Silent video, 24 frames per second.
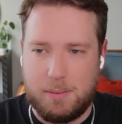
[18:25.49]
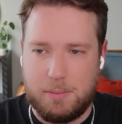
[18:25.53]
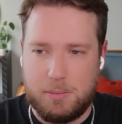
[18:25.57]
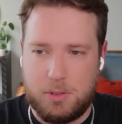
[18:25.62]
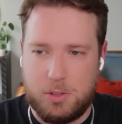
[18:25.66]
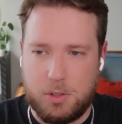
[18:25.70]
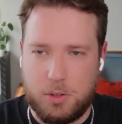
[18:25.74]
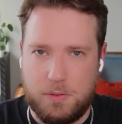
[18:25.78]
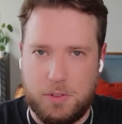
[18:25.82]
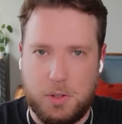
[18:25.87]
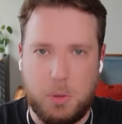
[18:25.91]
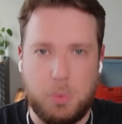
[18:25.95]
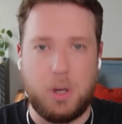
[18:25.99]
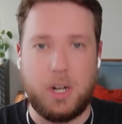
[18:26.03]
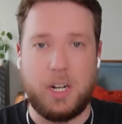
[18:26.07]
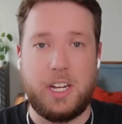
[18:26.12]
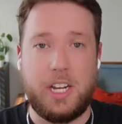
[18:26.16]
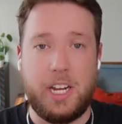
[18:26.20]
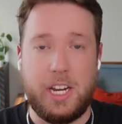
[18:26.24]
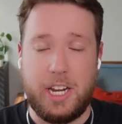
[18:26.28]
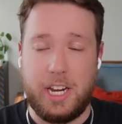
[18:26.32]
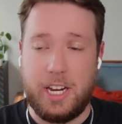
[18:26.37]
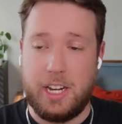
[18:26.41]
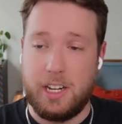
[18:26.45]
So if you want to
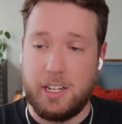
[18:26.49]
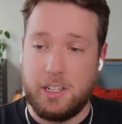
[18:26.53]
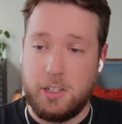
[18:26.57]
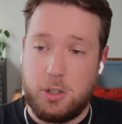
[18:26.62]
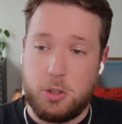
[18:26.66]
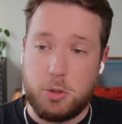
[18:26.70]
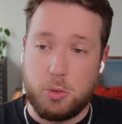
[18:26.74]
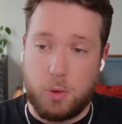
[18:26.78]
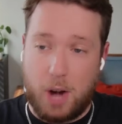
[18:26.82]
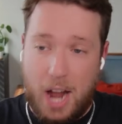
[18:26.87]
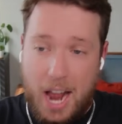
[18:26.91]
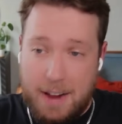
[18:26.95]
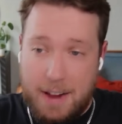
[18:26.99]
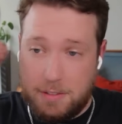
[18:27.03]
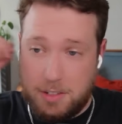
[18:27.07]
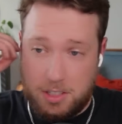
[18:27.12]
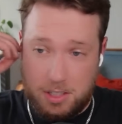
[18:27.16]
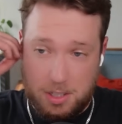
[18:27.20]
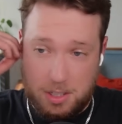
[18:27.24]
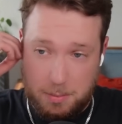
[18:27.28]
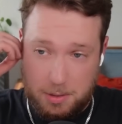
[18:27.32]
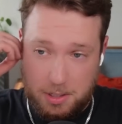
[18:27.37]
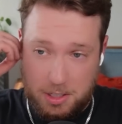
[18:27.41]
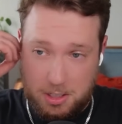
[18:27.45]
get in and draft
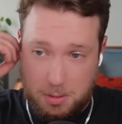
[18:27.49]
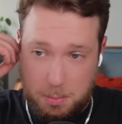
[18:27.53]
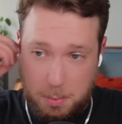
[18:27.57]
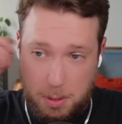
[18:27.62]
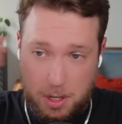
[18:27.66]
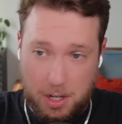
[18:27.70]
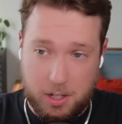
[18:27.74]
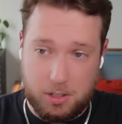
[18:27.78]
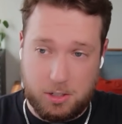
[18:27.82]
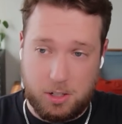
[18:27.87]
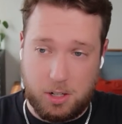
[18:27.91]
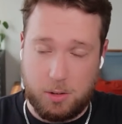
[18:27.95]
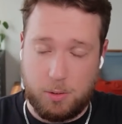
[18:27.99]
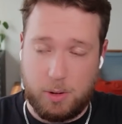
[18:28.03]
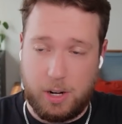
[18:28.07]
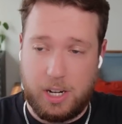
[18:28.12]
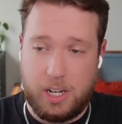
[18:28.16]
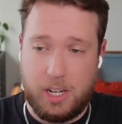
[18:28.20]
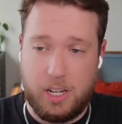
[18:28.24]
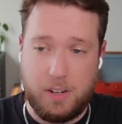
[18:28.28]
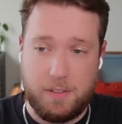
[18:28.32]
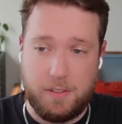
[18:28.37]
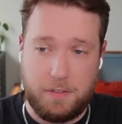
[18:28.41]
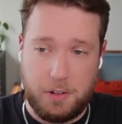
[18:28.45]
some of these players
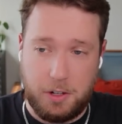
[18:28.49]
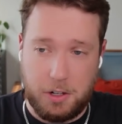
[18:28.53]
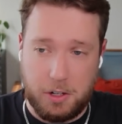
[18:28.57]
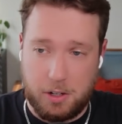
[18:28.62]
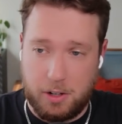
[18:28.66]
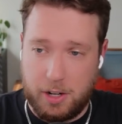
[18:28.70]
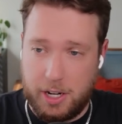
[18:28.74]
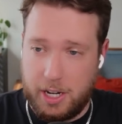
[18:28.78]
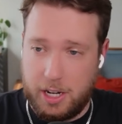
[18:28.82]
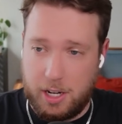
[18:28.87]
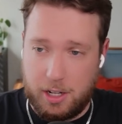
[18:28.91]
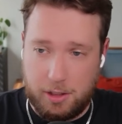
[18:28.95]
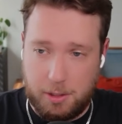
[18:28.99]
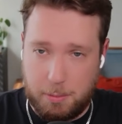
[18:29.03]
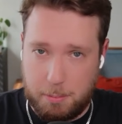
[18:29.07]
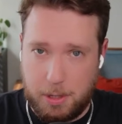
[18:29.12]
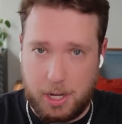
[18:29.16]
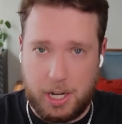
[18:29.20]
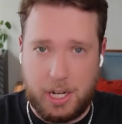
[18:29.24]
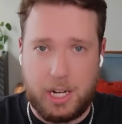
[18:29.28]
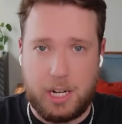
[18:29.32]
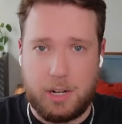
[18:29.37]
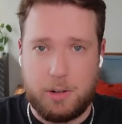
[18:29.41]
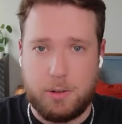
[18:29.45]
already, if you're in on the
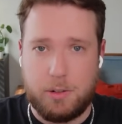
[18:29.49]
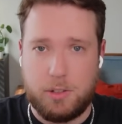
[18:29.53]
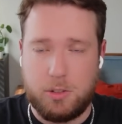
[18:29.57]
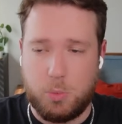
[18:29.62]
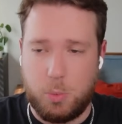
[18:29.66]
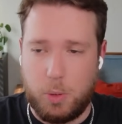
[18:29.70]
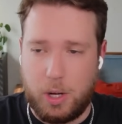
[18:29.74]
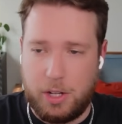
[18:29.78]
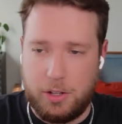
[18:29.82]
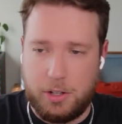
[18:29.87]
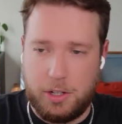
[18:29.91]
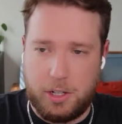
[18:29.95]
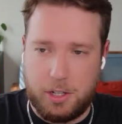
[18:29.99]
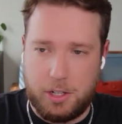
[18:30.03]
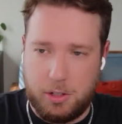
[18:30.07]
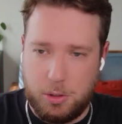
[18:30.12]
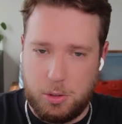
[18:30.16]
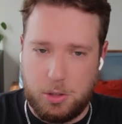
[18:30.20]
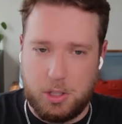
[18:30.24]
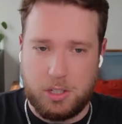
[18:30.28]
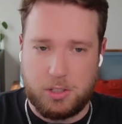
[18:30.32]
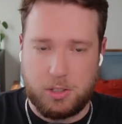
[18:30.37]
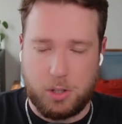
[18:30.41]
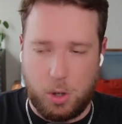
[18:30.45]
breakout as well, you can
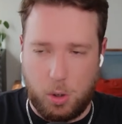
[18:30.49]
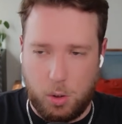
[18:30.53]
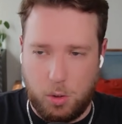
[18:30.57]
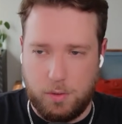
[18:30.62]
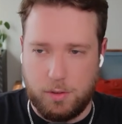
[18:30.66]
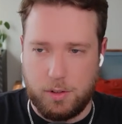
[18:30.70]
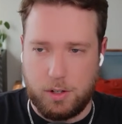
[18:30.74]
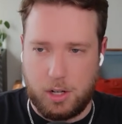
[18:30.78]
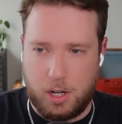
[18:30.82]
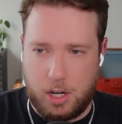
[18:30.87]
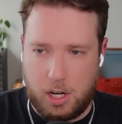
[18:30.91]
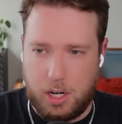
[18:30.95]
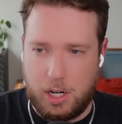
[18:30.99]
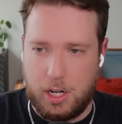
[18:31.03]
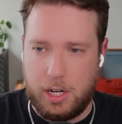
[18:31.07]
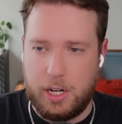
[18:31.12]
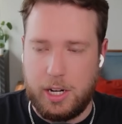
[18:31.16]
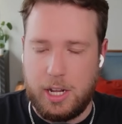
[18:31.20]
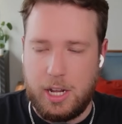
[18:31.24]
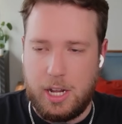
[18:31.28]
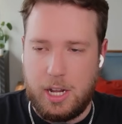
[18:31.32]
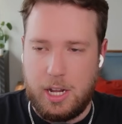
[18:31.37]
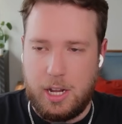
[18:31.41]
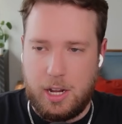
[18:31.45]
do this over
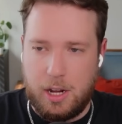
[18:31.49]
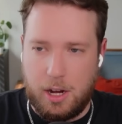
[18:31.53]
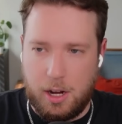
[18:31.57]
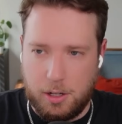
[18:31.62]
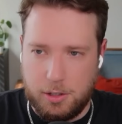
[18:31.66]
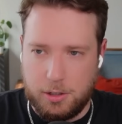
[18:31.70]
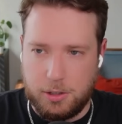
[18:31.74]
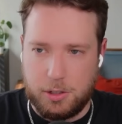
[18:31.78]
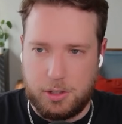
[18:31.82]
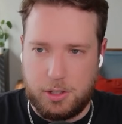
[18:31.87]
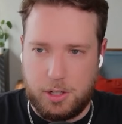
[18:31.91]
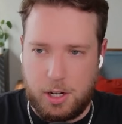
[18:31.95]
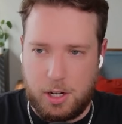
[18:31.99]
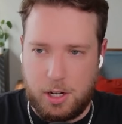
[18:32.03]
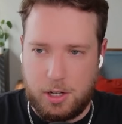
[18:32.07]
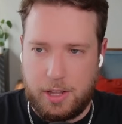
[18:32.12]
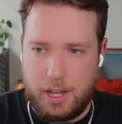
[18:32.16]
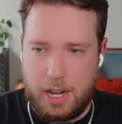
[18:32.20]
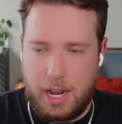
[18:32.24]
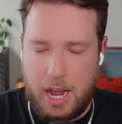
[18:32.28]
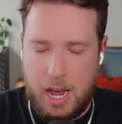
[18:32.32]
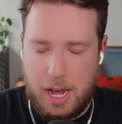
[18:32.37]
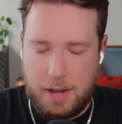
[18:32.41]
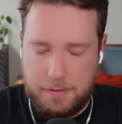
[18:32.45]
on Underdog.
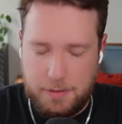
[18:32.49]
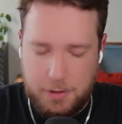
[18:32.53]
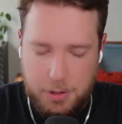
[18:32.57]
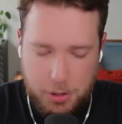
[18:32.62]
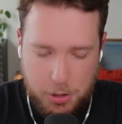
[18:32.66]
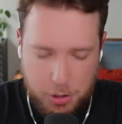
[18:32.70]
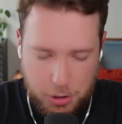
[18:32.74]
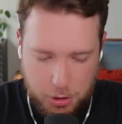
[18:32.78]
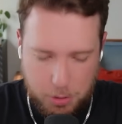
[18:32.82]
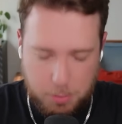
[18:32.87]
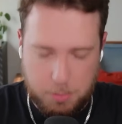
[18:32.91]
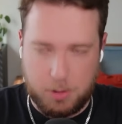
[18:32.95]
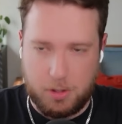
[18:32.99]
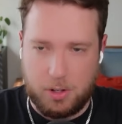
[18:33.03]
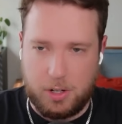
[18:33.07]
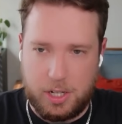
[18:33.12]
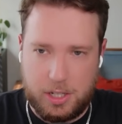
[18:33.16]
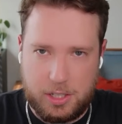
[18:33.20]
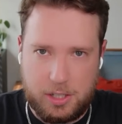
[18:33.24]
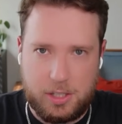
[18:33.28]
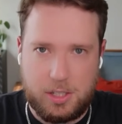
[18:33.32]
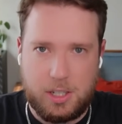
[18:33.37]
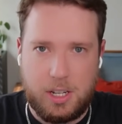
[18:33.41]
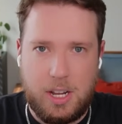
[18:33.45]
They have
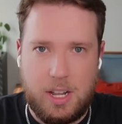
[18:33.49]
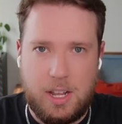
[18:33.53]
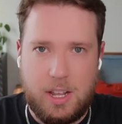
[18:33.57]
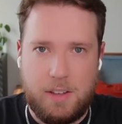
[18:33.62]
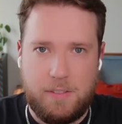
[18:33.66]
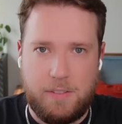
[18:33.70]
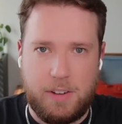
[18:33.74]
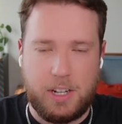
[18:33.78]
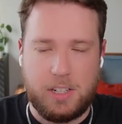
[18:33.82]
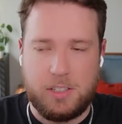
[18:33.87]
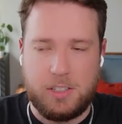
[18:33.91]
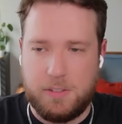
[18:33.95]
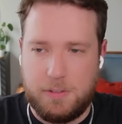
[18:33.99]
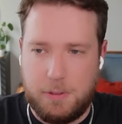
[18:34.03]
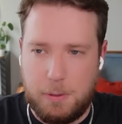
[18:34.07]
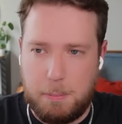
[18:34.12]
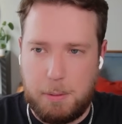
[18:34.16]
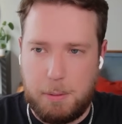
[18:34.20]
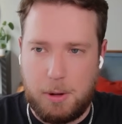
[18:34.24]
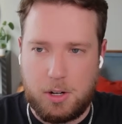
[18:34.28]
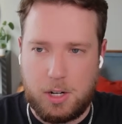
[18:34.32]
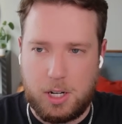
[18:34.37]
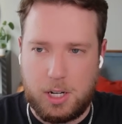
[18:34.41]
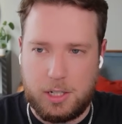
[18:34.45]
numerous fantasy
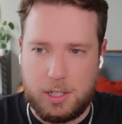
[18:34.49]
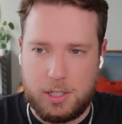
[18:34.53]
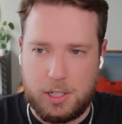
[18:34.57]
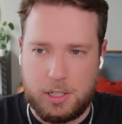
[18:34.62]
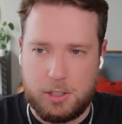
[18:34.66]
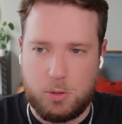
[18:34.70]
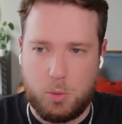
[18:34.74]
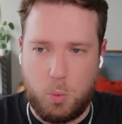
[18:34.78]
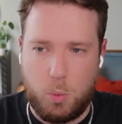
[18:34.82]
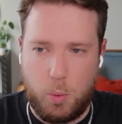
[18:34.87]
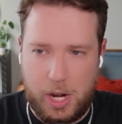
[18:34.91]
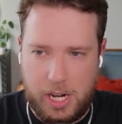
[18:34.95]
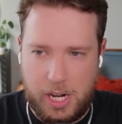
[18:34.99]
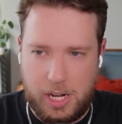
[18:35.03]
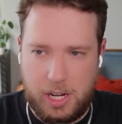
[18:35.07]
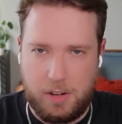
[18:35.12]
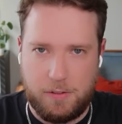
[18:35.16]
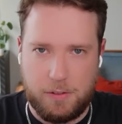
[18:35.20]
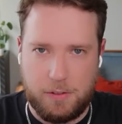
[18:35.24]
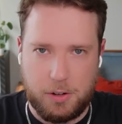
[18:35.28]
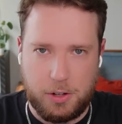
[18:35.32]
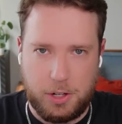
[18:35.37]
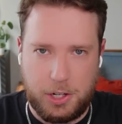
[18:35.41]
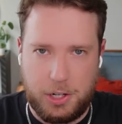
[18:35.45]
football contests waiting
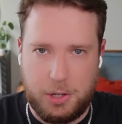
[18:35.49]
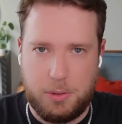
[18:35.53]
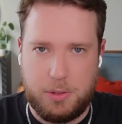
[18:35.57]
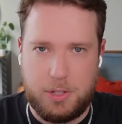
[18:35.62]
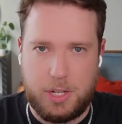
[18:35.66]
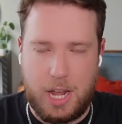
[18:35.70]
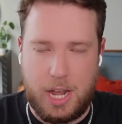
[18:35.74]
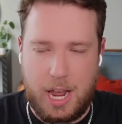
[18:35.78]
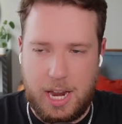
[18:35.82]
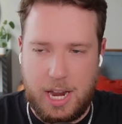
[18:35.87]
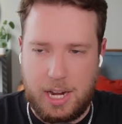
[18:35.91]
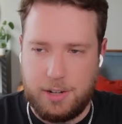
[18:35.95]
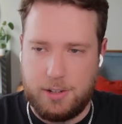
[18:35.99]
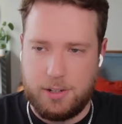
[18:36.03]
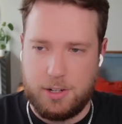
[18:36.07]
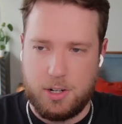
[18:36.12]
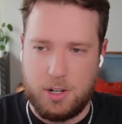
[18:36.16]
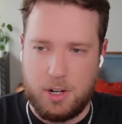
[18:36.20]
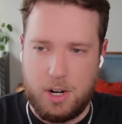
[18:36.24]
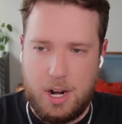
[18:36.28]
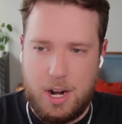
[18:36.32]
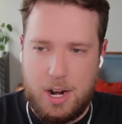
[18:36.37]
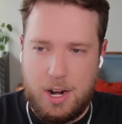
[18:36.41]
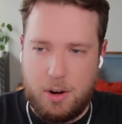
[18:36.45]
for you to
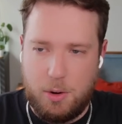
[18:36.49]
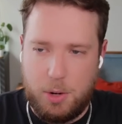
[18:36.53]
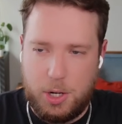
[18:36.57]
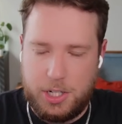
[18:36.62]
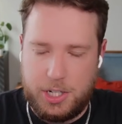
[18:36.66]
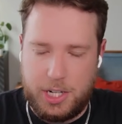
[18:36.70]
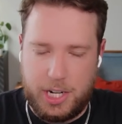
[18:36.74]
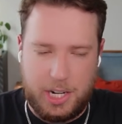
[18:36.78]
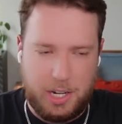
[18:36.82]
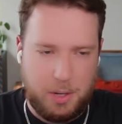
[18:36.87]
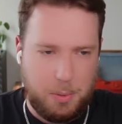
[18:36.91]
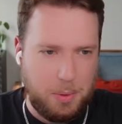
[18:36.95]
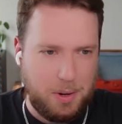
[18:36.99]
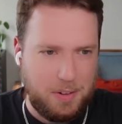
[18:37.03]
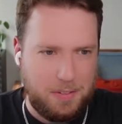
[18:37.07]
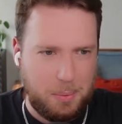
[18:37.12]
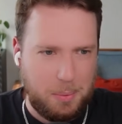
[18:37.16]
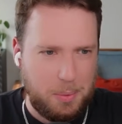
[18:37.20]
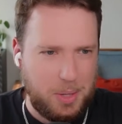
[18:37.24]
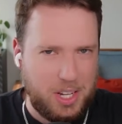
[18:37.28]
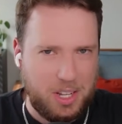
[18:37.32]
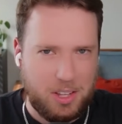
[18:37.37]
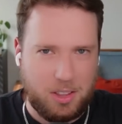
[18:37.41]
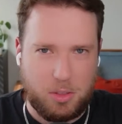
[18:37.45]
enter, ranging anywhere
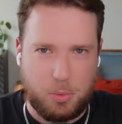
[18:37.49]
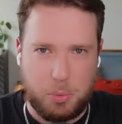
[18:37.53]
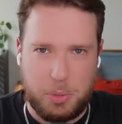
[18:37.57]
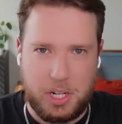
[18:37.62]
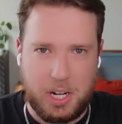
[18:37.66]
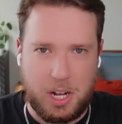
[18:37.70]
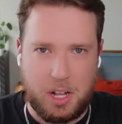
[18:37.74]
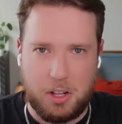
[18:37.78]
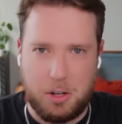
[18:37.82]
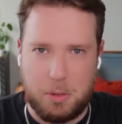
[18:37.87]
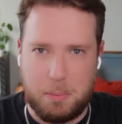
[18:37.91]
from like a $3